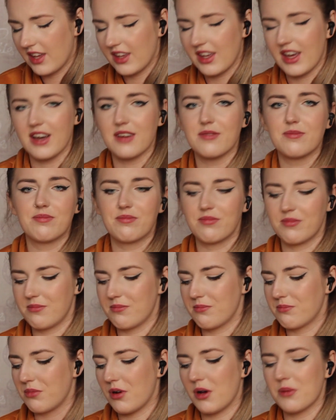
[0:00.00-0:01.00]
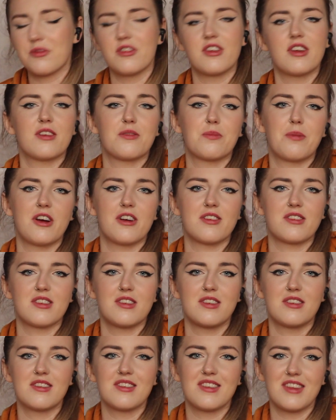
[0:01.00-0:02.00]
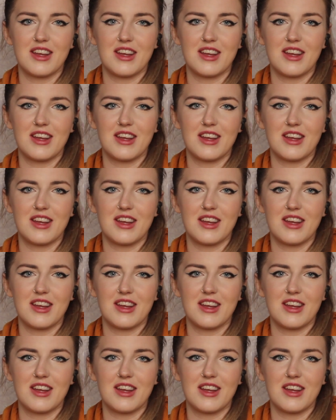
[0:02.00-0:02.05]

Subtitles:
yeah. Props to this person.